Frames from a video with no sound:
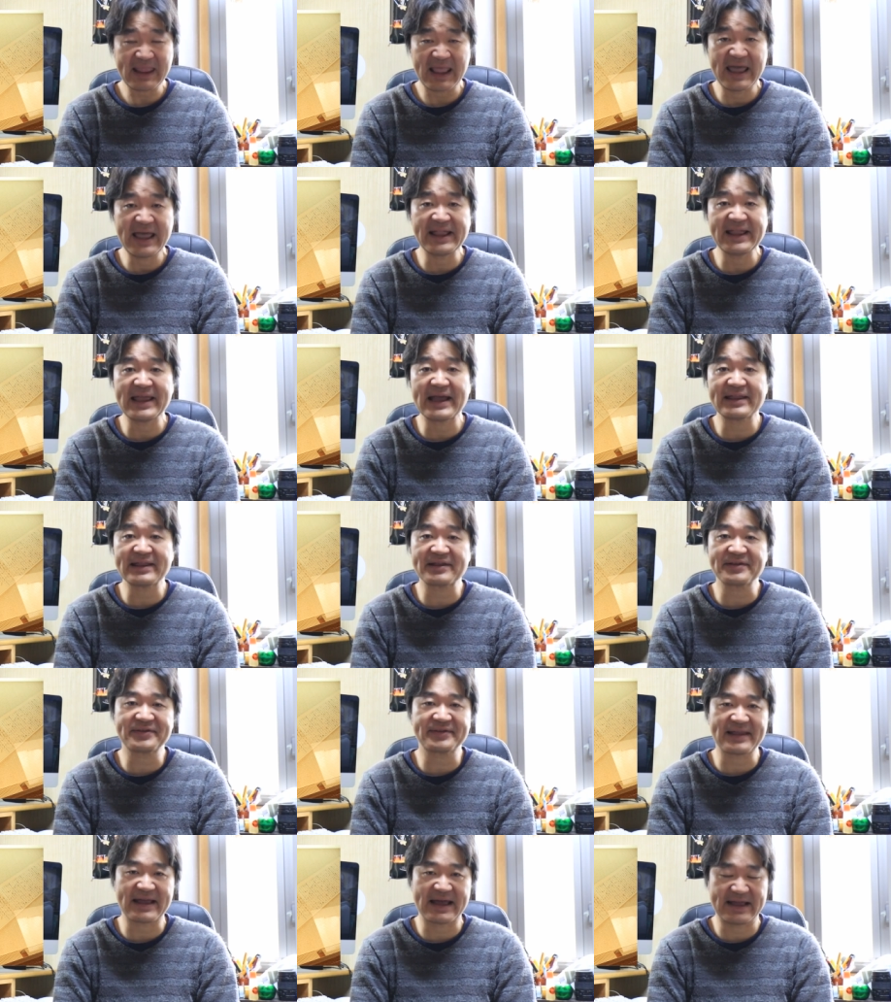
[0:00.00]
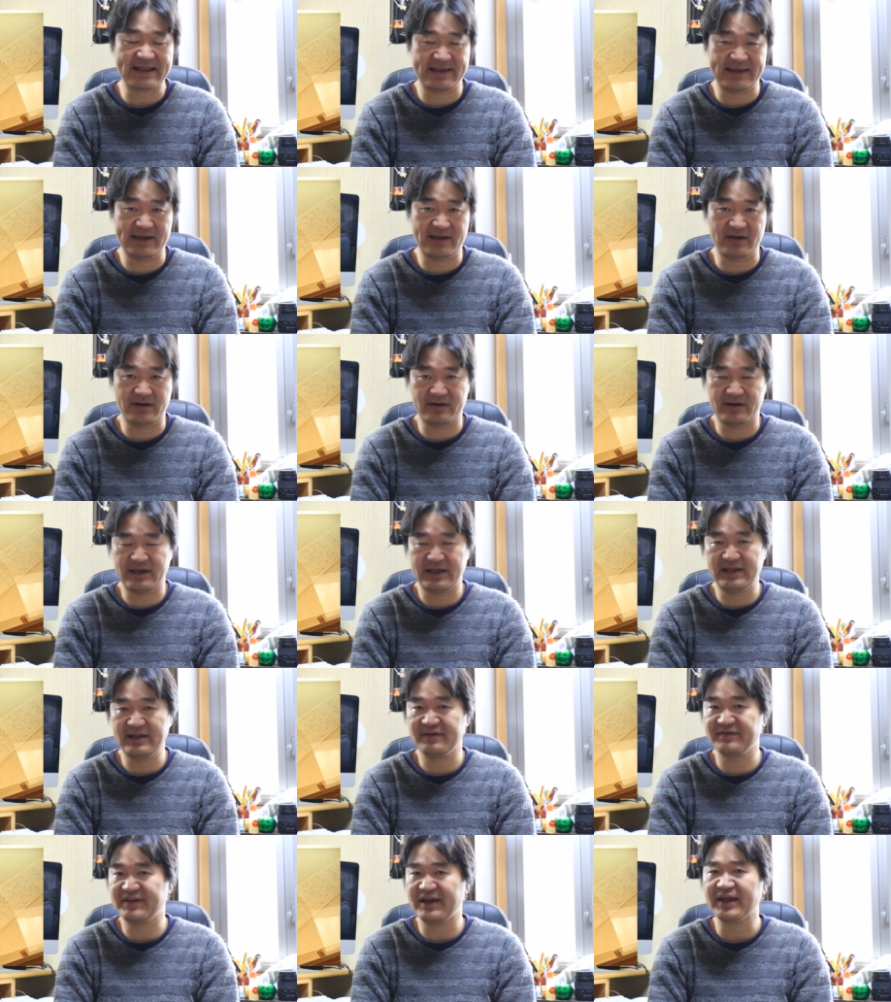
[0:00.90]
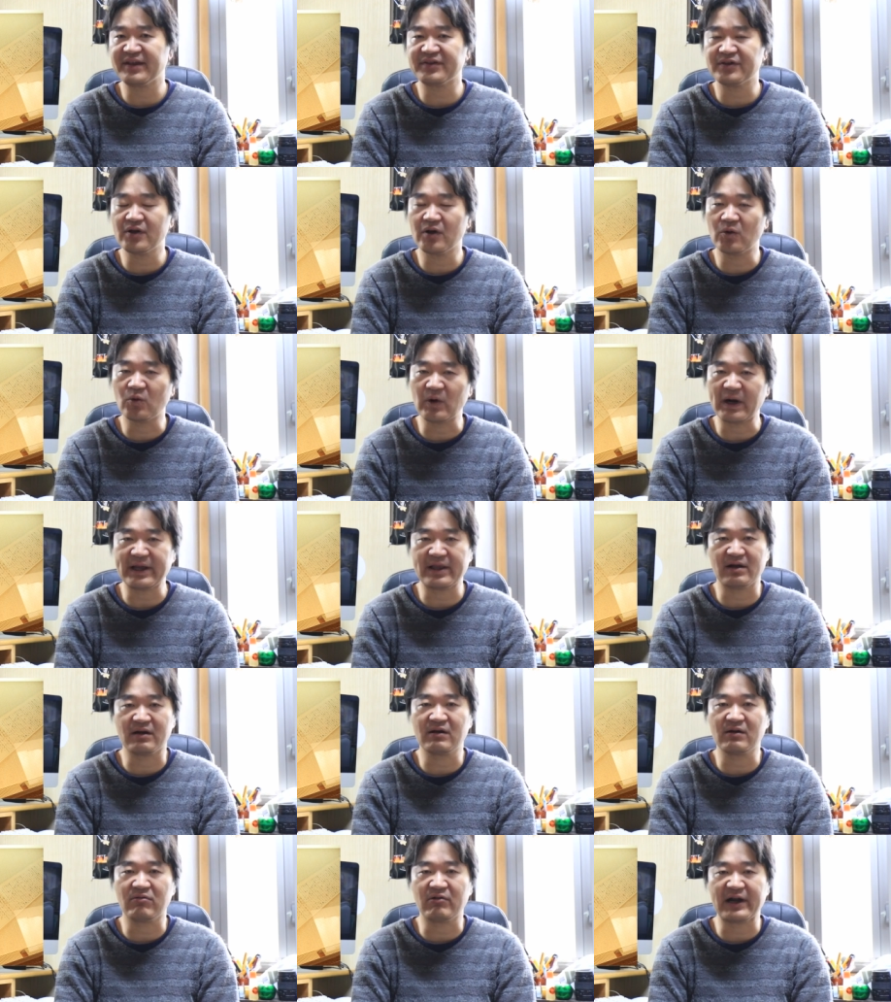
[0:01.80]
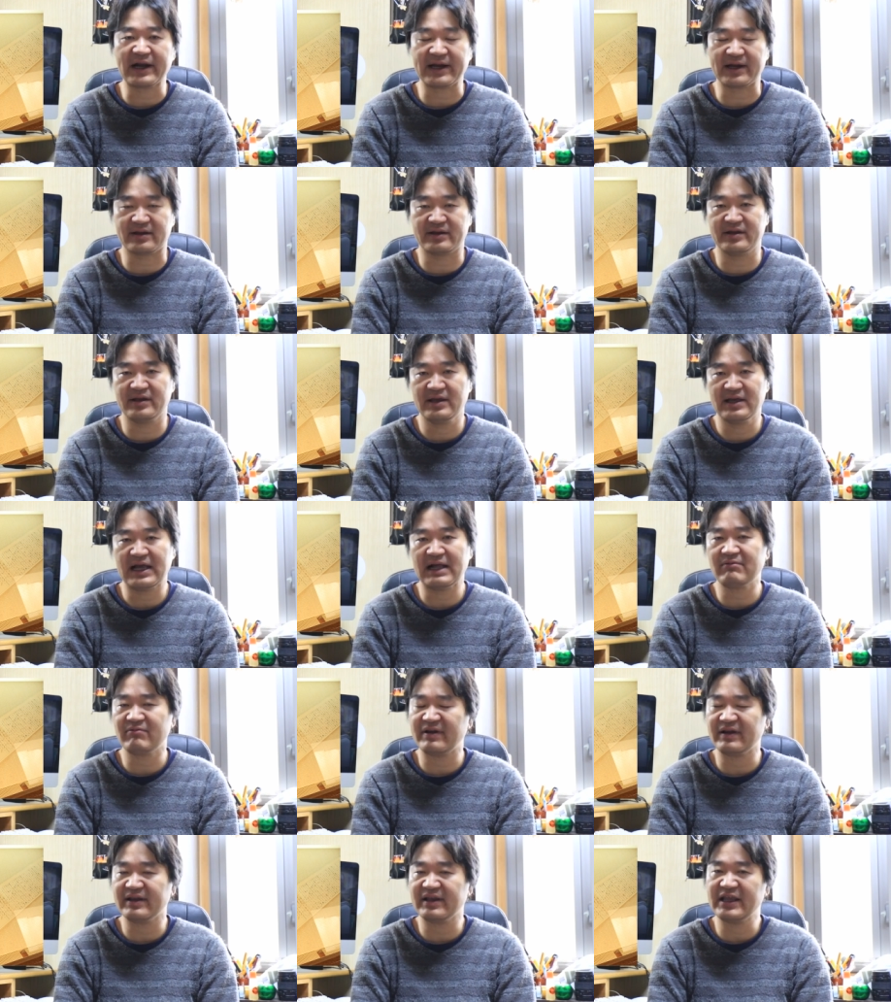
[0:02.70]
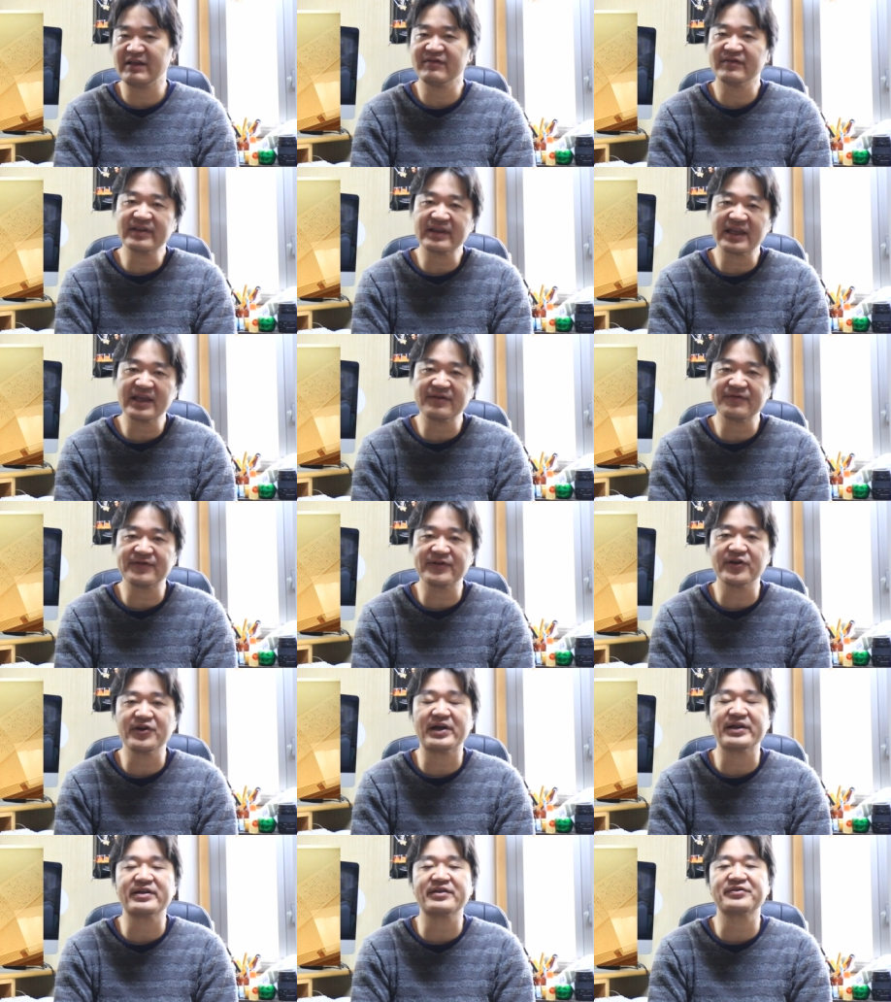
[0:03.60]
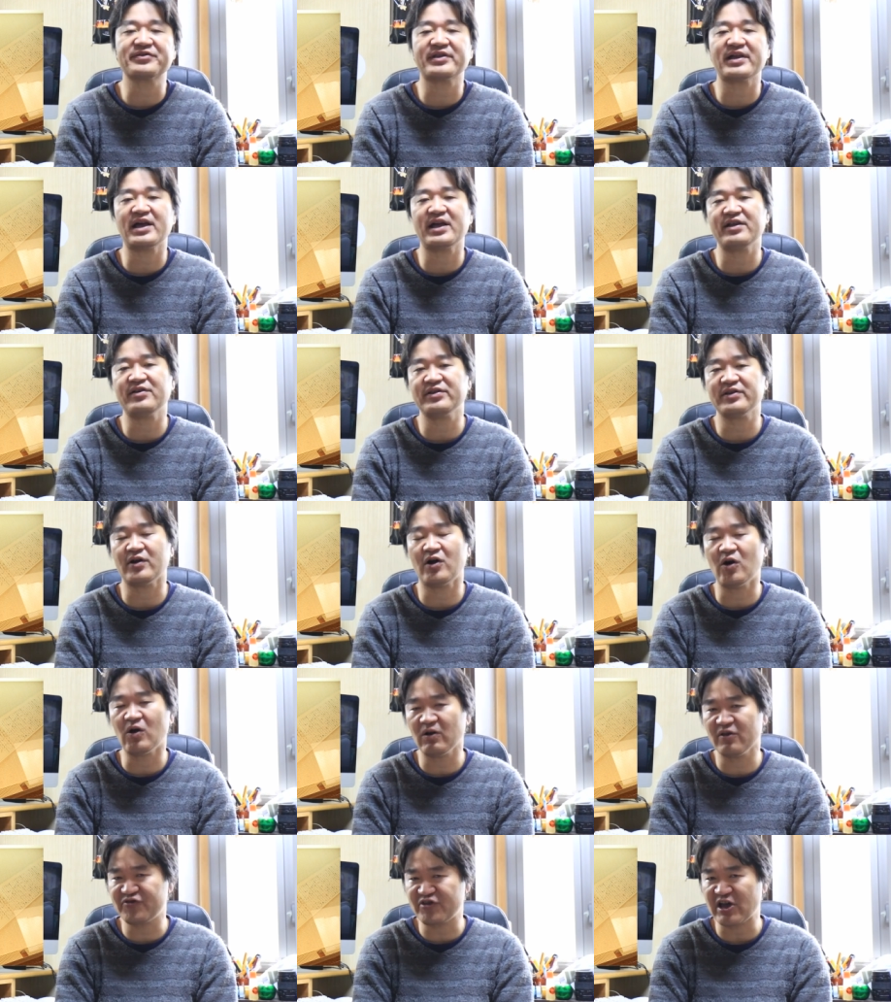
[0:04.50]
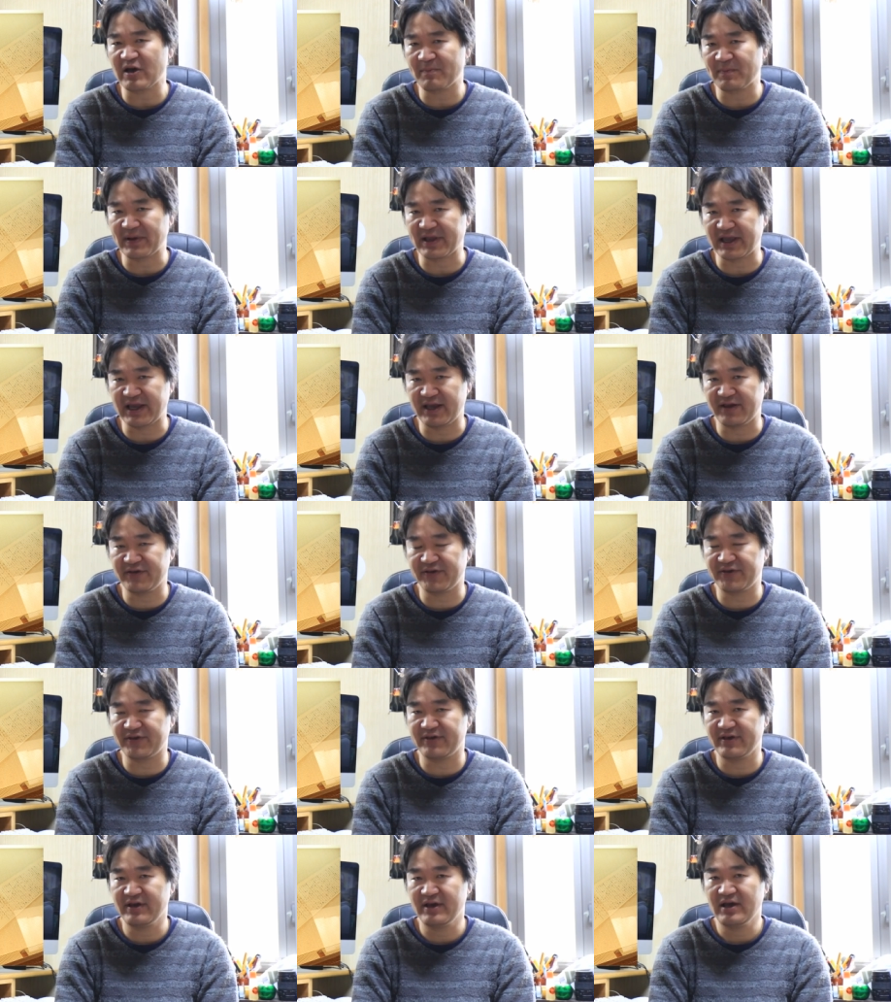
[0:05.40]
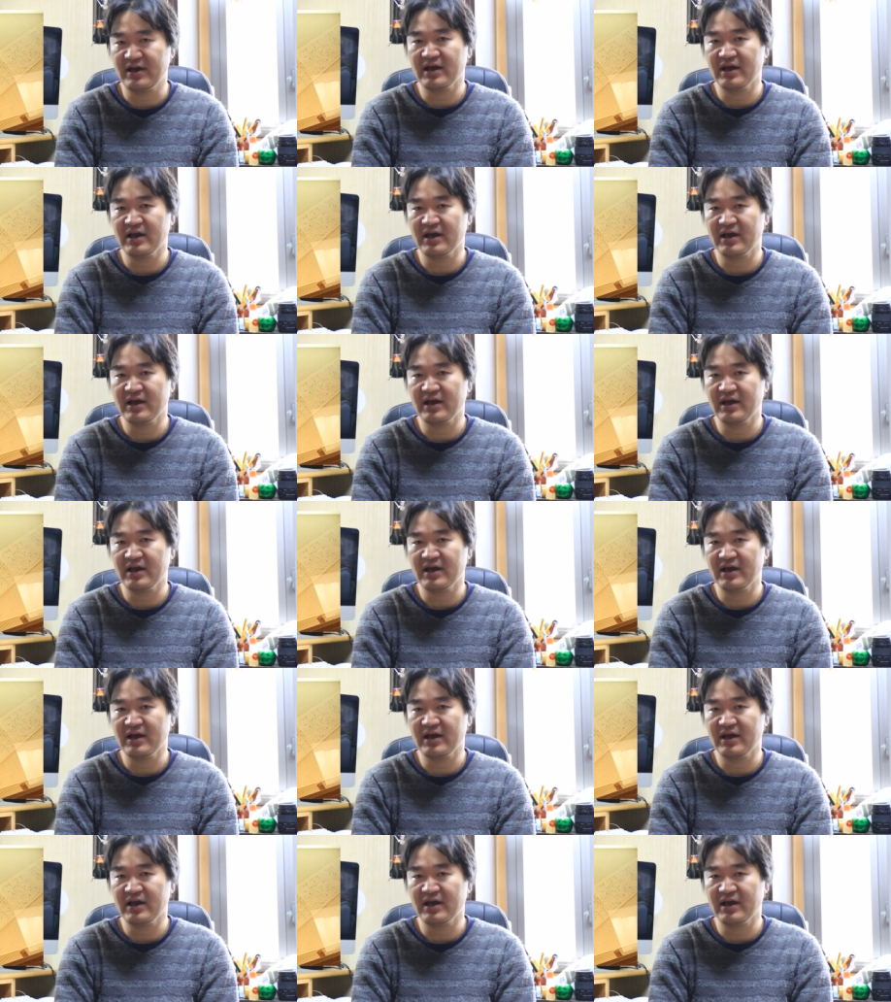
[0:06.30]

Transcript: any understanding and there is no right or correct I mean, even if you understand all Japanese